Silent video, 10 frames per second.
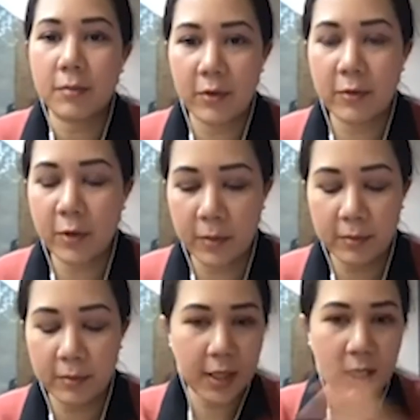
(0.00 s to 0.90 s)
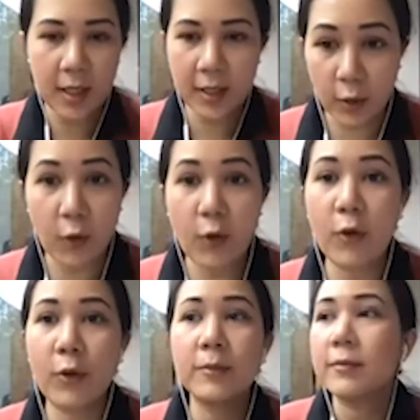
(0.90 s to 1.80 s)
from uh, the
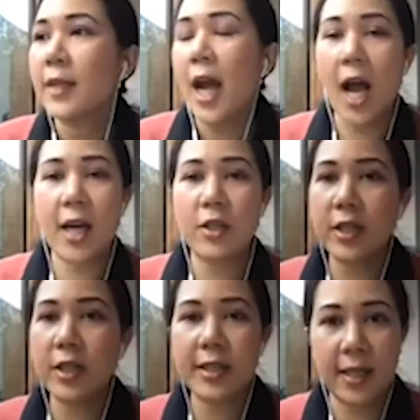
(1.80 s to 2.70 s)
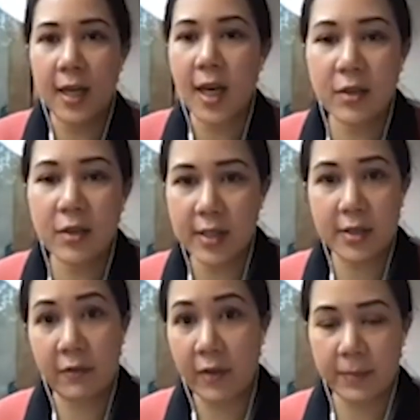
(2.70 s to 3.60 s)
whole hundreds and hundreds
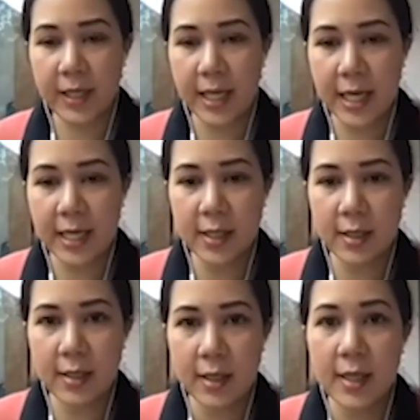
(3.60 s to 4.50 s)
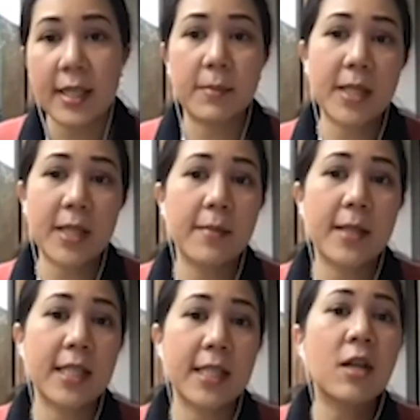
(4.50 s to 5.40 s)
of applications sometimes they
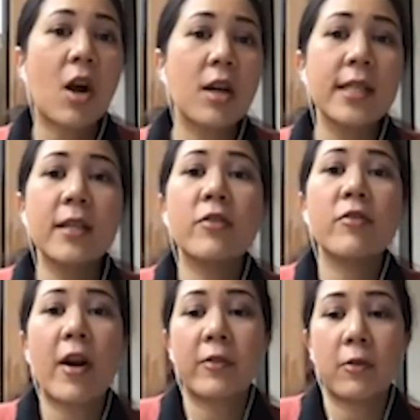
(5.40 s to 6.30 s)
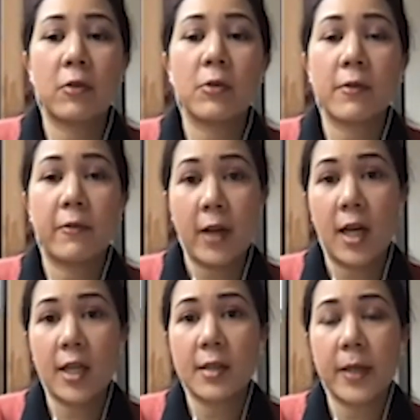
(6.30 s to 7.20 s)
just consider referrals
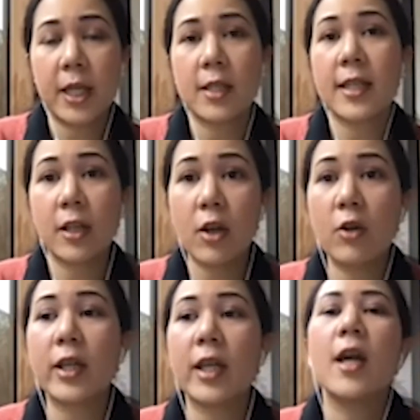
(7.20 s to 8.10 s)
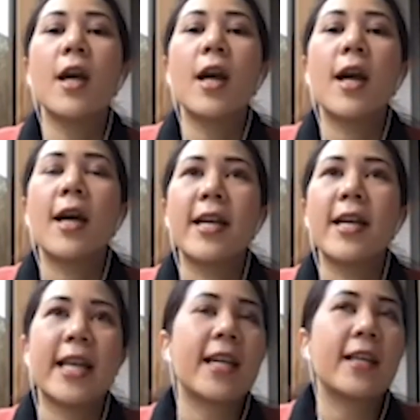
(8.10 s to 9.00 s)
first because they know that
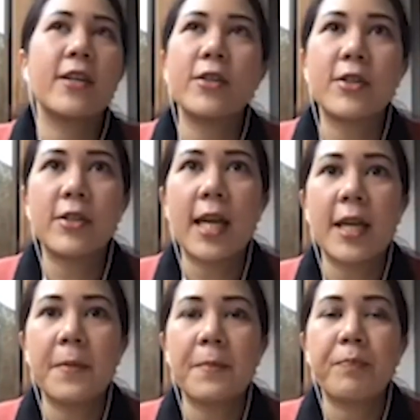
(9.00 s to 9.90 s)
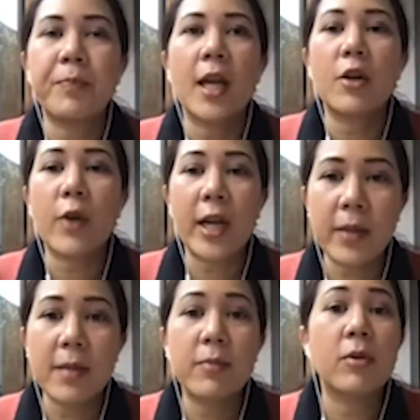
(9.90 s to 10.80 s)
they used to say great
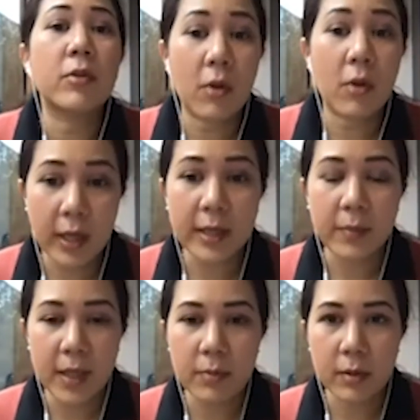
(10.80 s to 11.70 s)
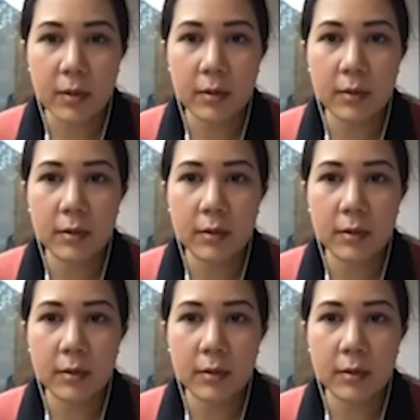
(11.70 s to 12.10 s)
people no great people